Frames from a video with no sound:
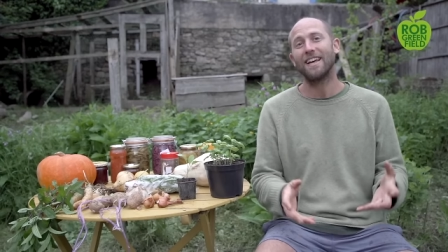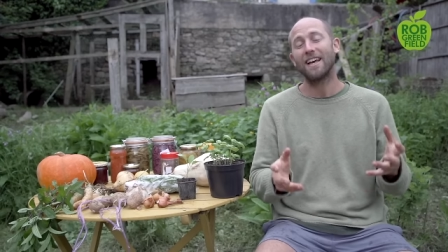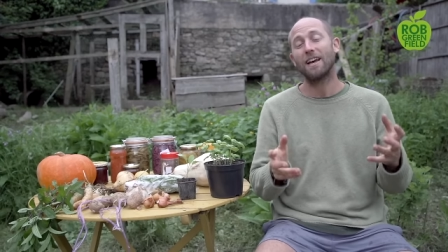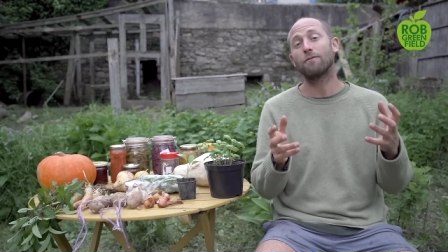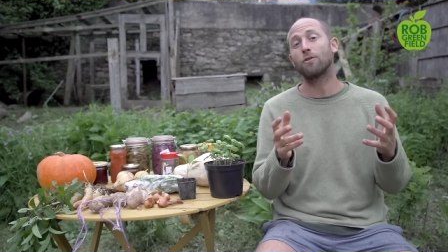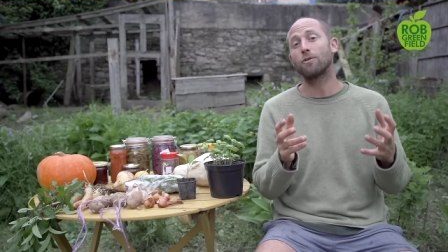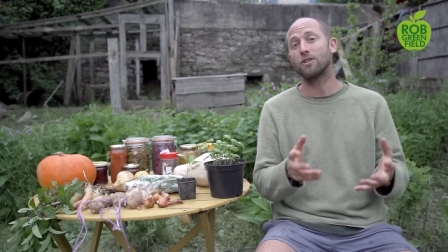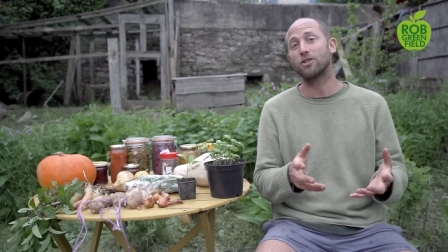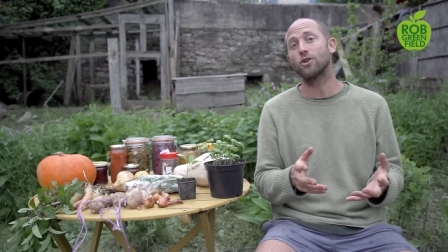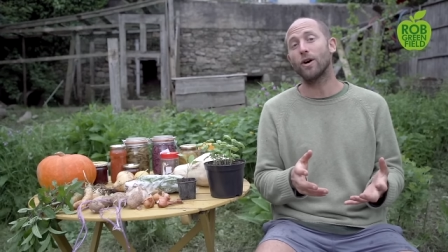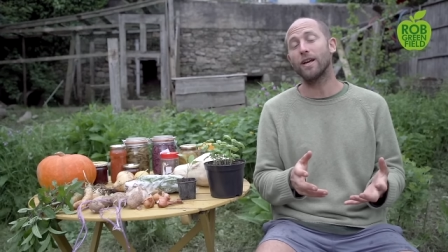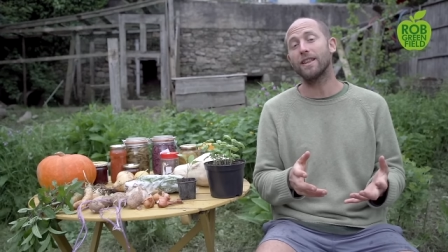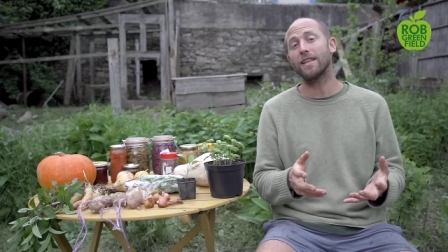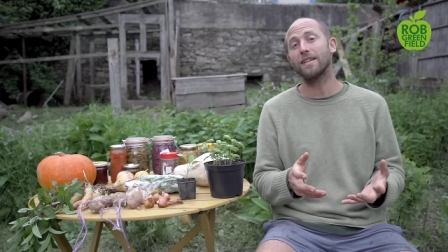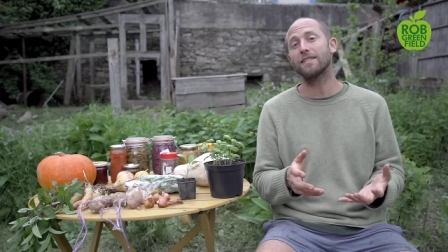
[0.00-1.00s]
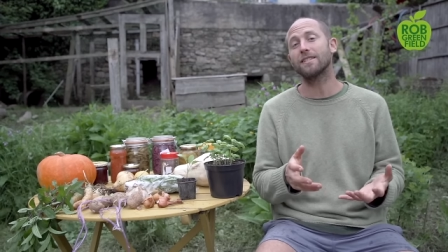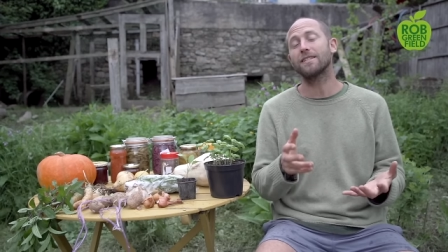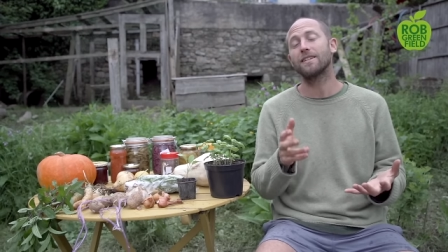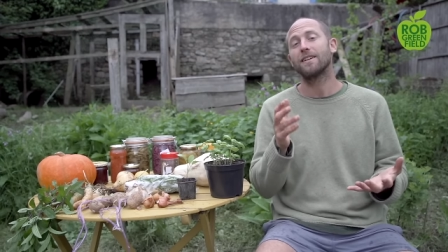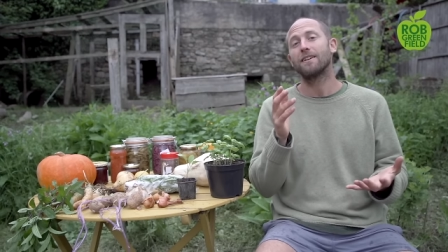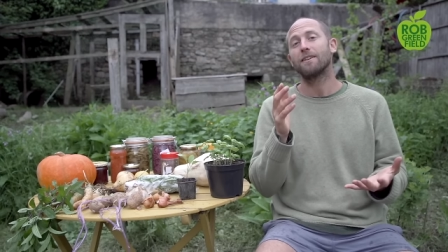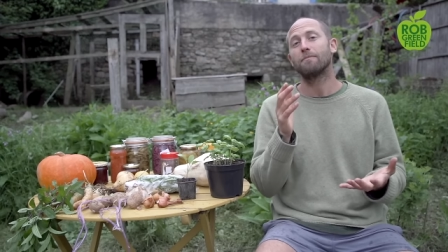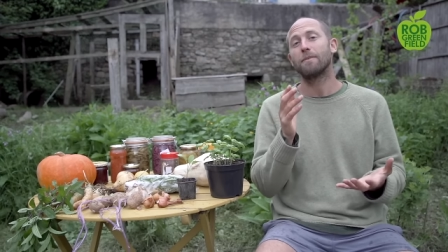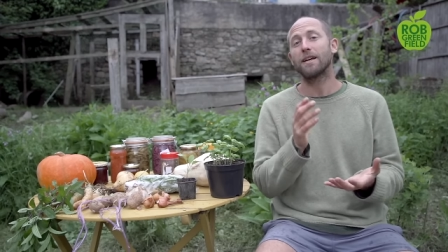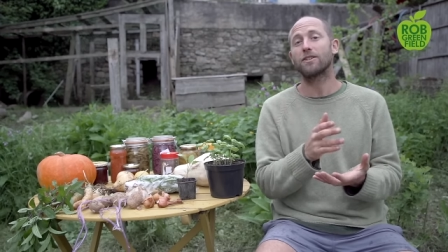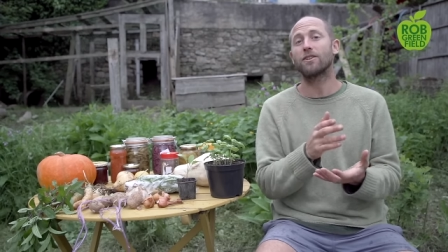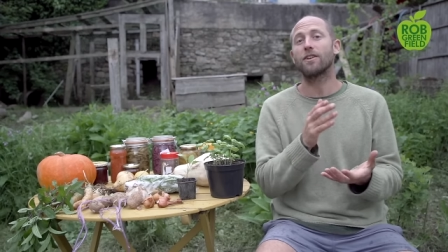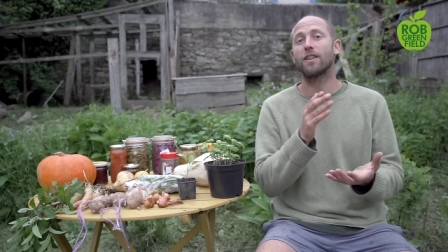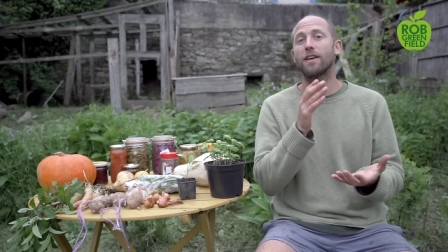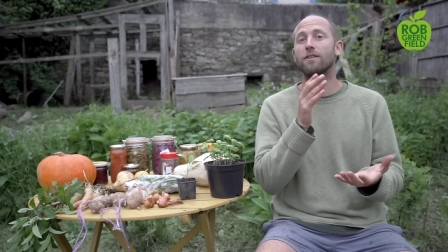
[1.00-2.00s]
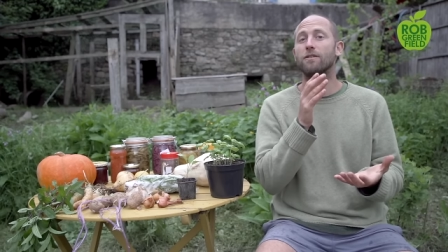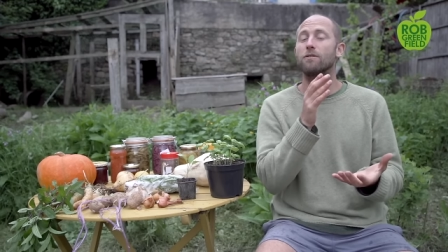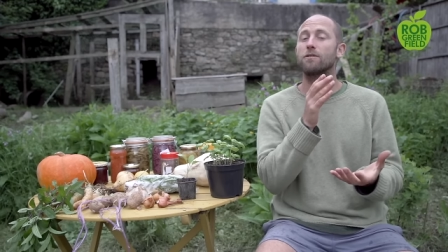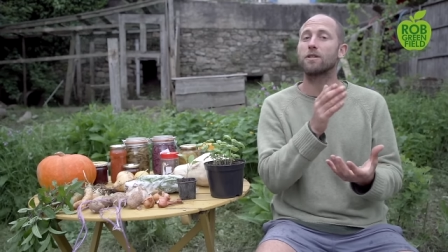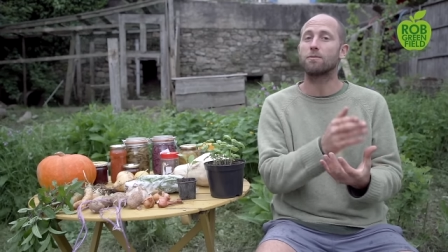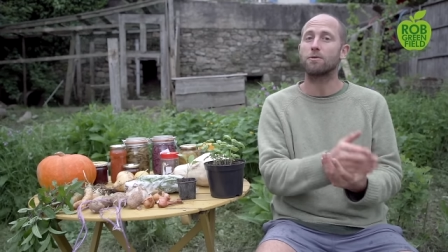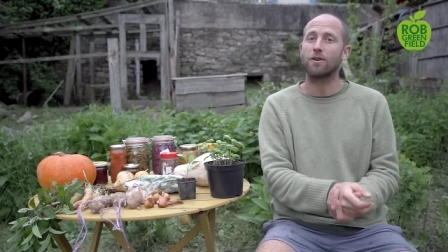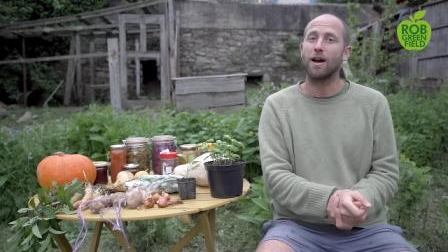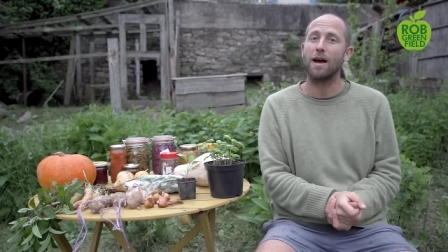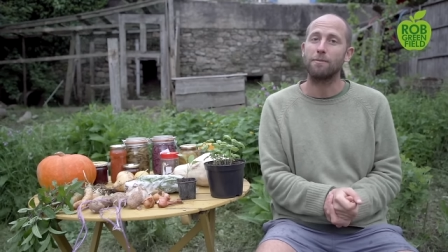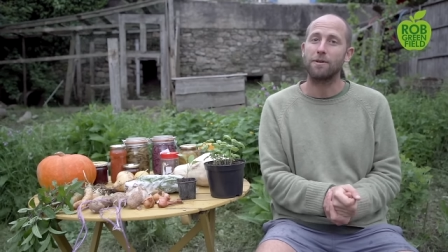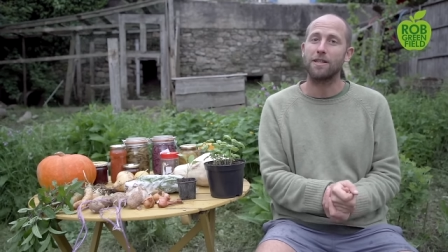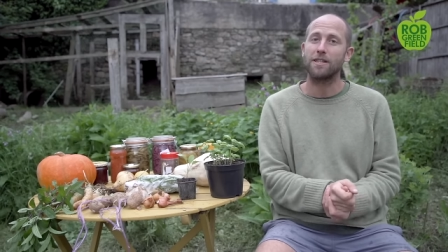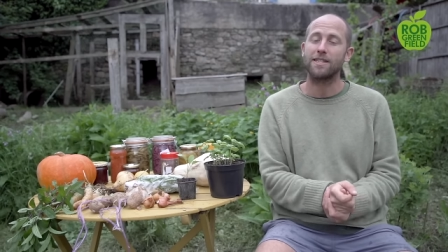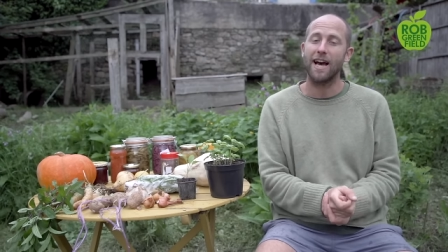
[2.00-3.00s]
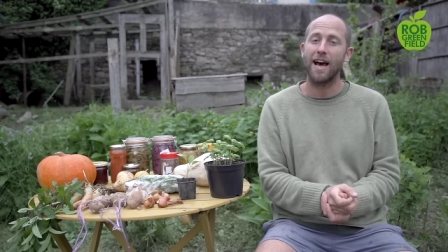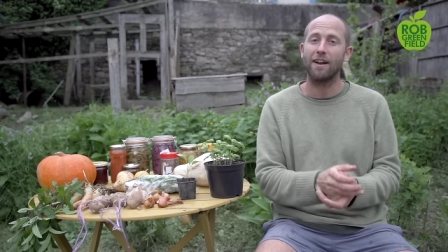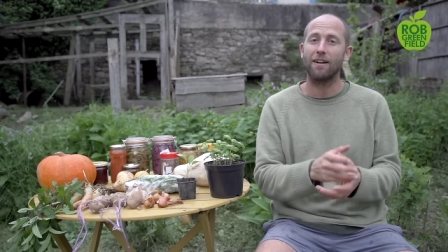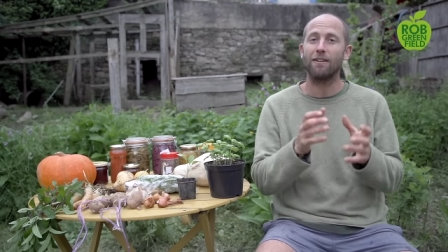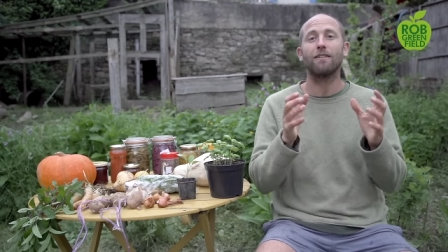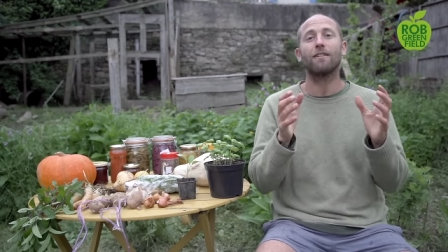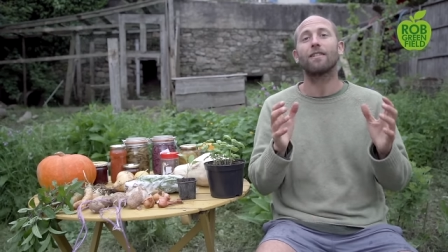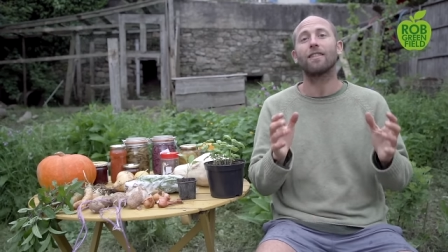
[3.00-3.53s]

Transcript: If you enjoyed this, make sure that you subscribe to the channel.